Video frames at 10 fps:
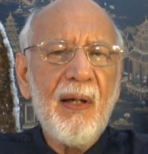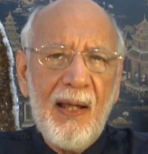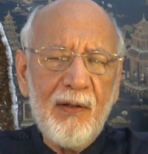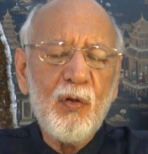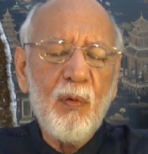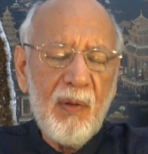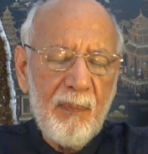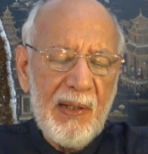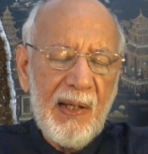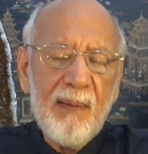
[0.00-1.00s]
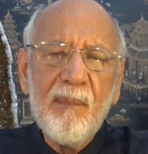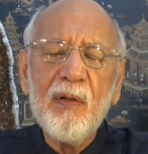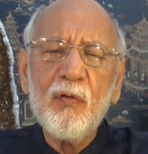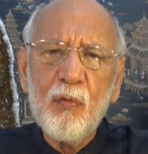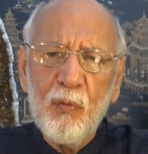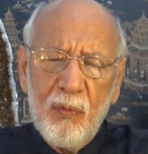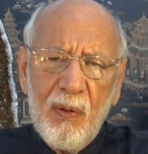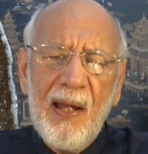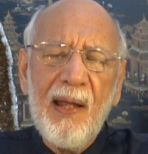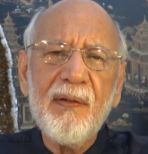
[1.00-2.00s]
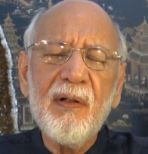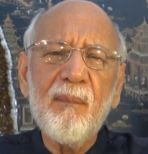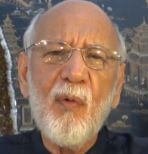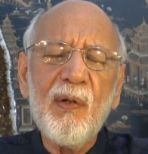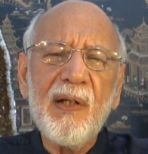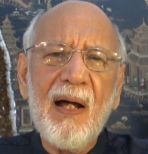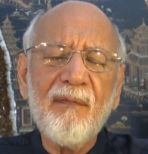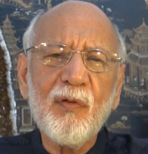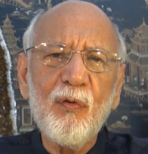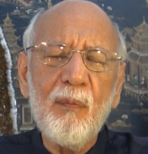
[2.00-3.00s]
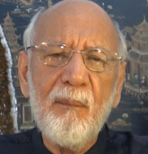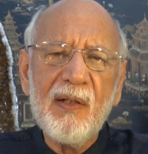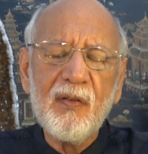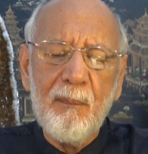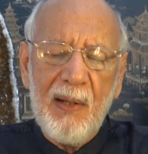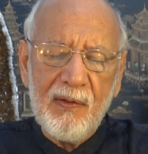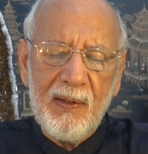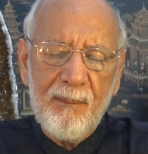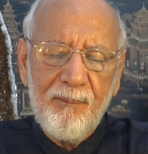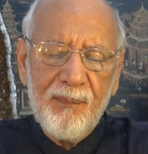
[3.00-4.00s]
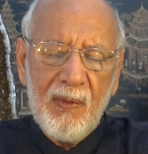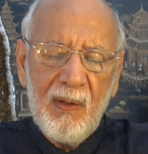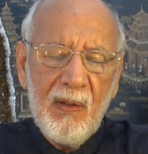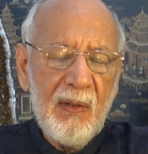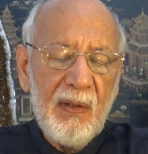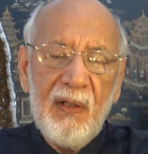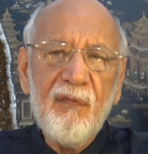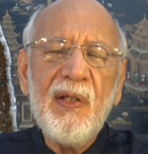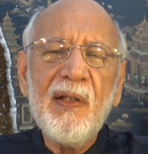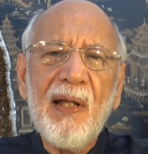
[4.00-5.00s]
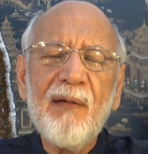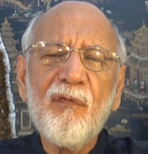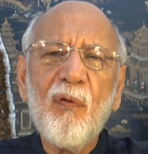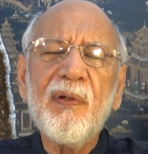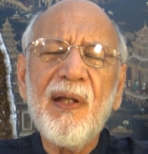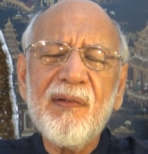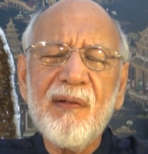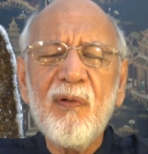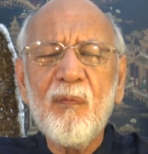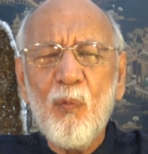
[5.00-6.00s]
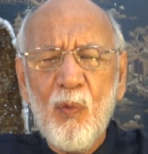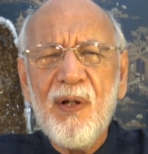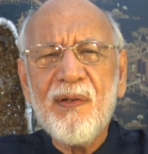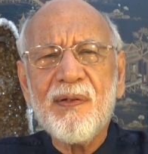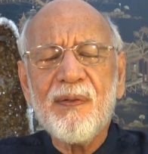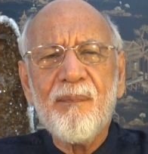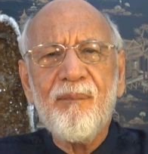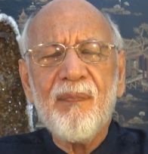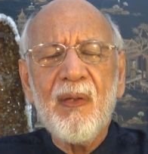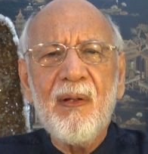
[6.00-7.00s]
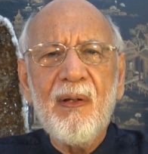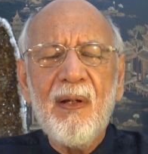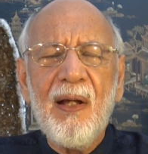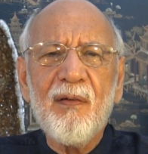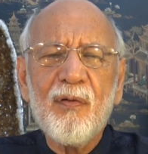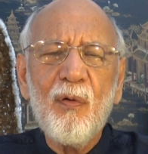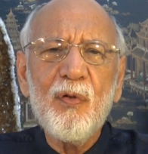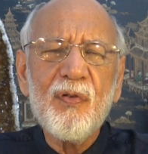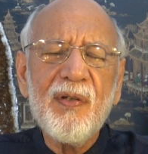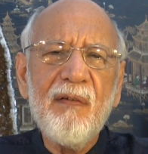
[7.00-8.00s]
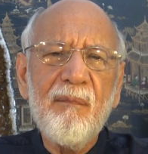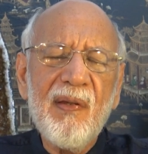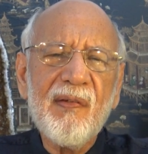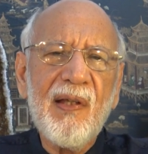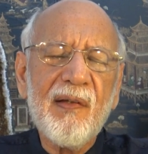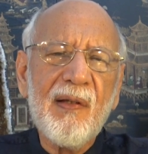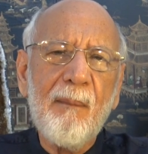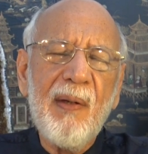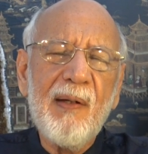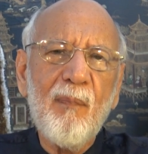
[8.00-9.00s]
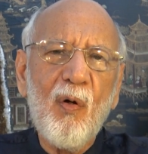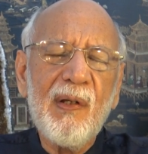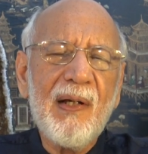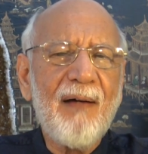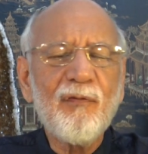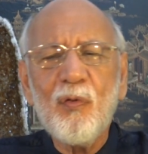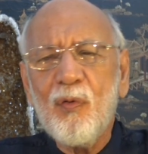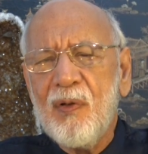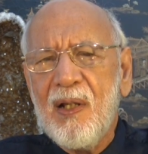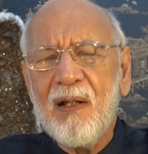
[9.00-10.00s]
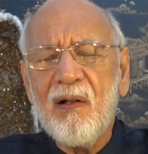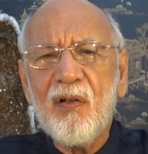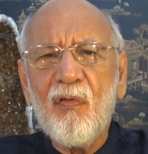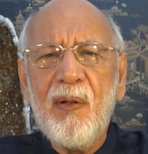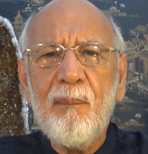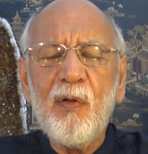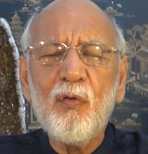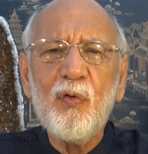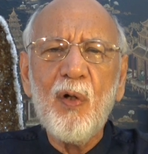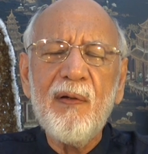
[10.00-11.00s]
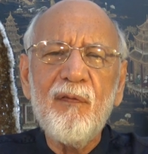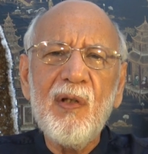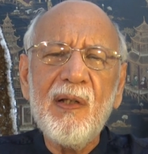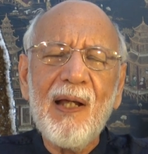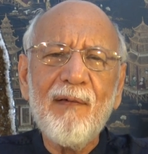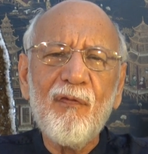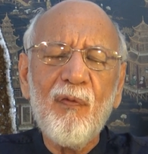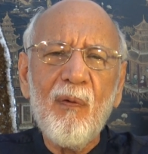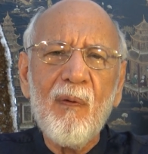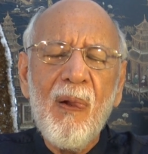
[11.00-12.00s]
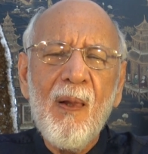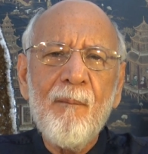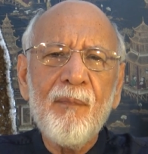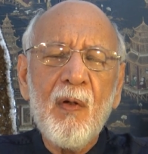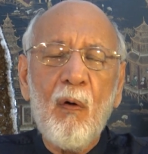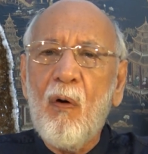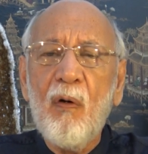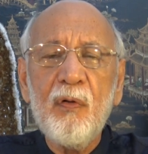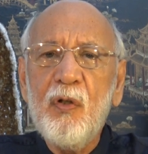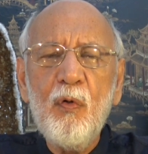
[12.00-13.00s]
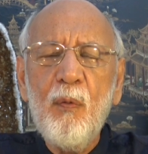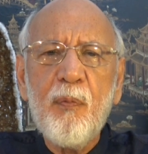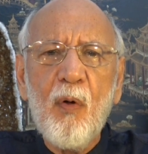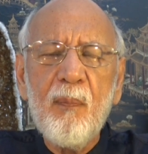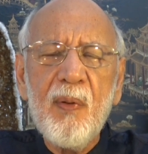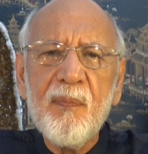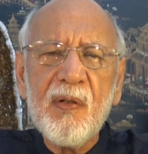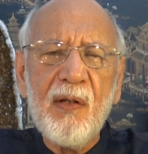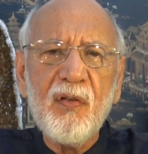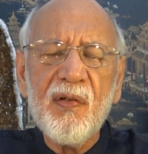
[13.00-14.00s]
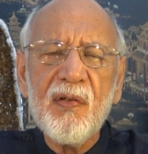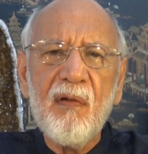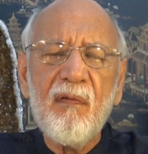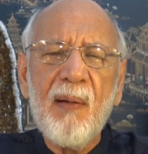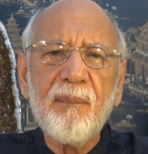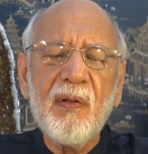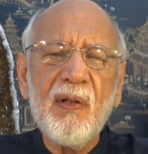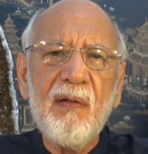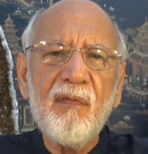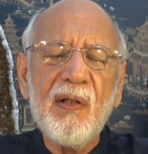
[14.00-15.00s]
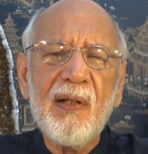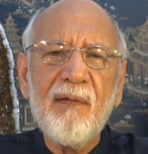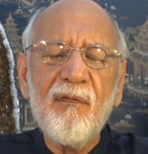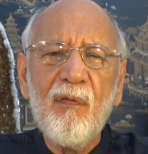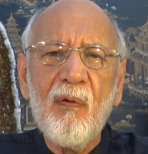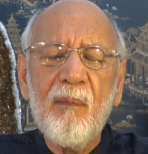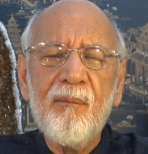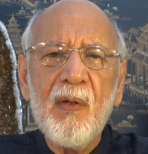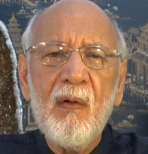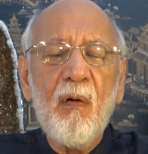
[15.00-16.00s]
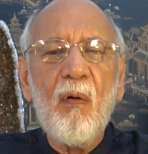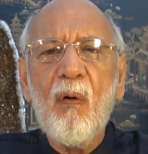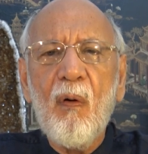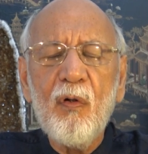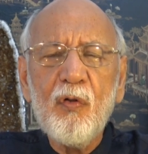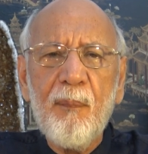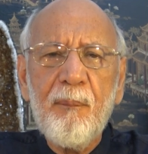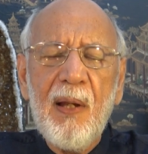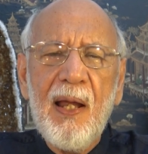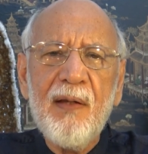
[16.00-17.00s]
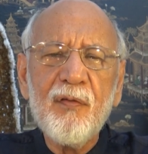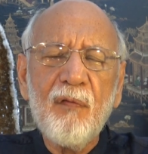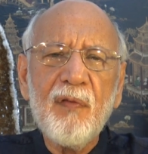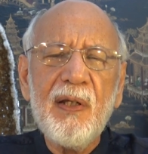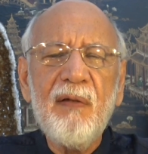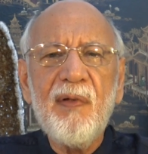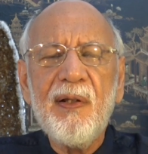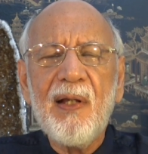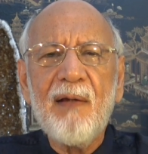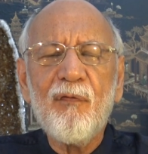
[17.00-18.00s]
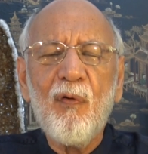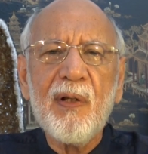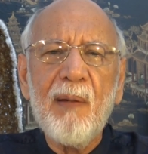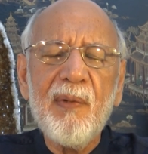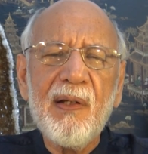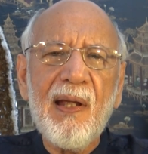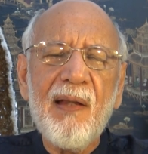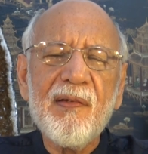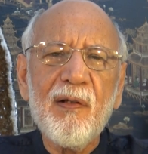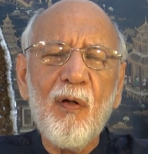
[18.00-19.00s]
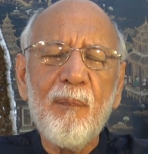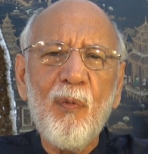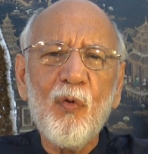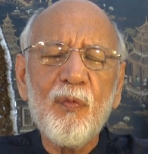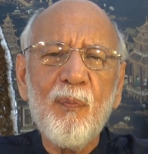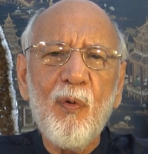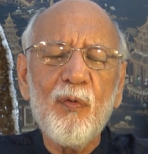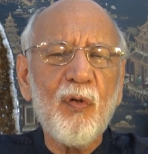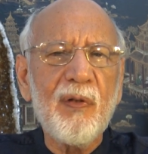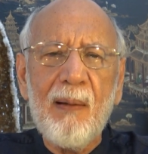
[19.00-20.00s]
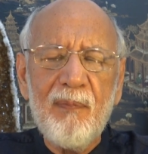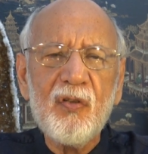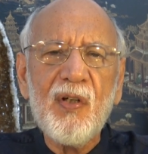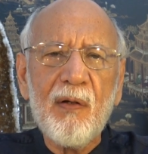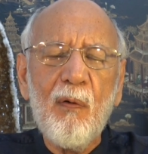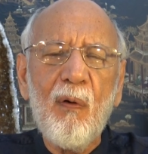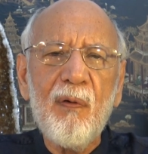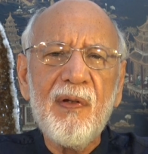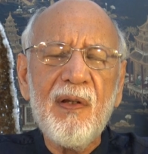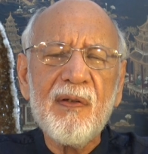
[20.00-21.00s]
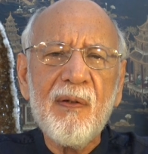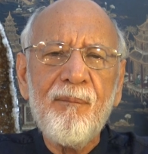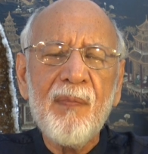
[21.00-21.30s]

And you will be able to handle morning, afternoon much better. Evening, nightfall gets even worse. And so you see, if mistakes are made morning, afternoon, they will creep into your evening nightfall. Or new problems can just erupt in the evening nightfall. Or all your plans of the evening nightfall can be cancelled or postponed. So double check all this.